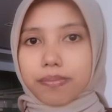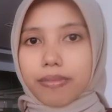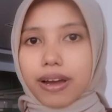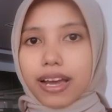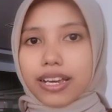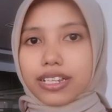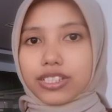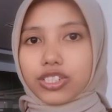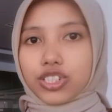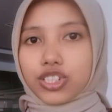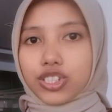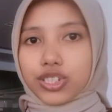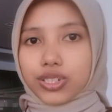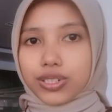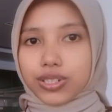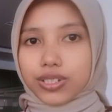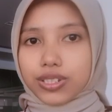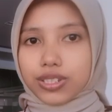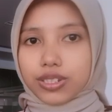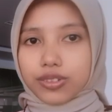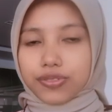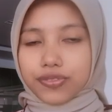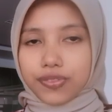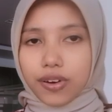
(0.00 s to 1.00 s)
might
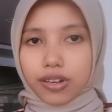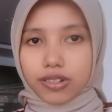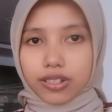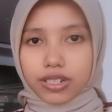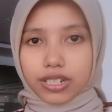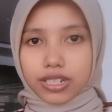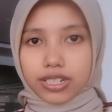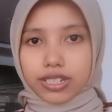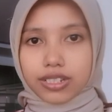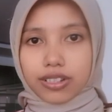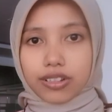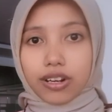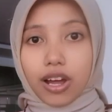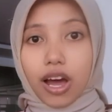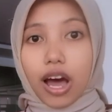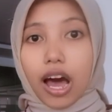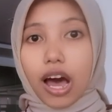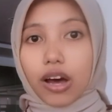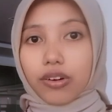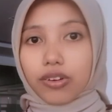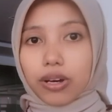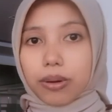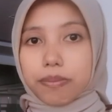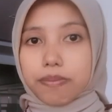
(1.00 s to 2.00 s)
choose to focus on
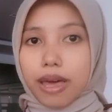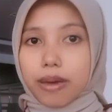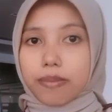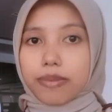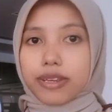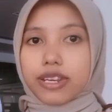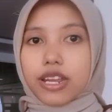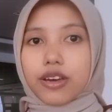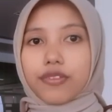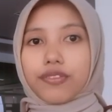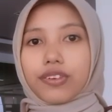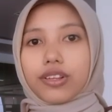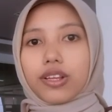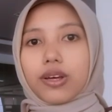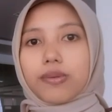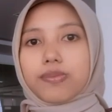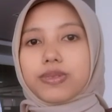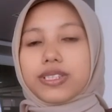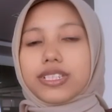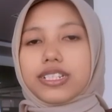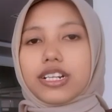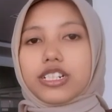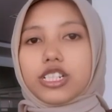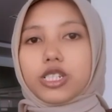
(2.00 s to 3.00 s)
how a baby
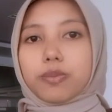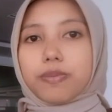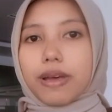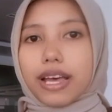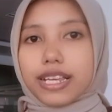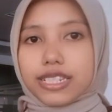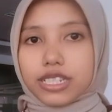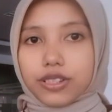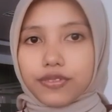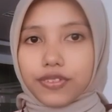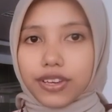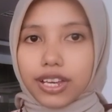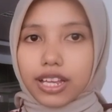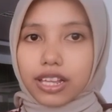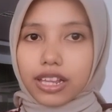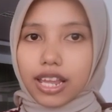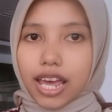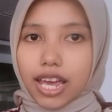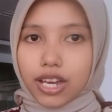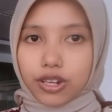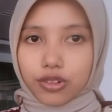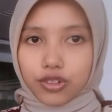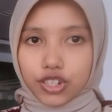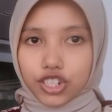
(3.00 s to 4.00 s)
develops their specific
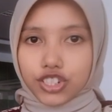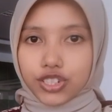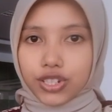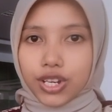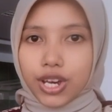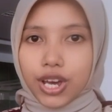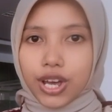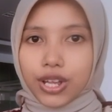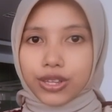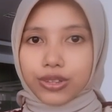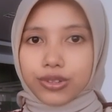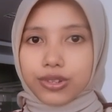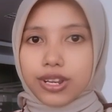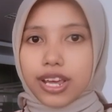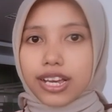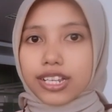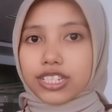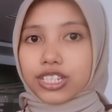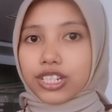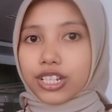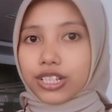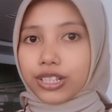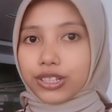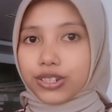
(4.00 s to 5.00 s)
language to the
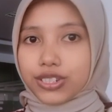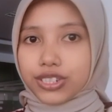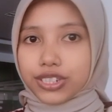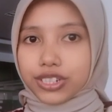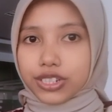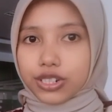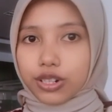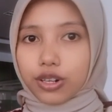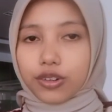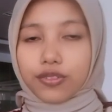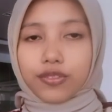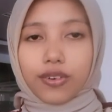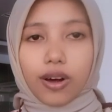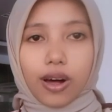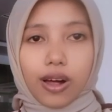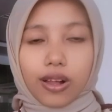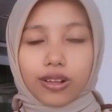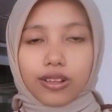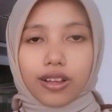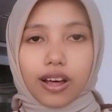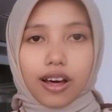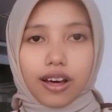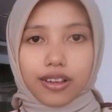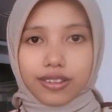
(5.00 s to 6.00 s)
exclusion of all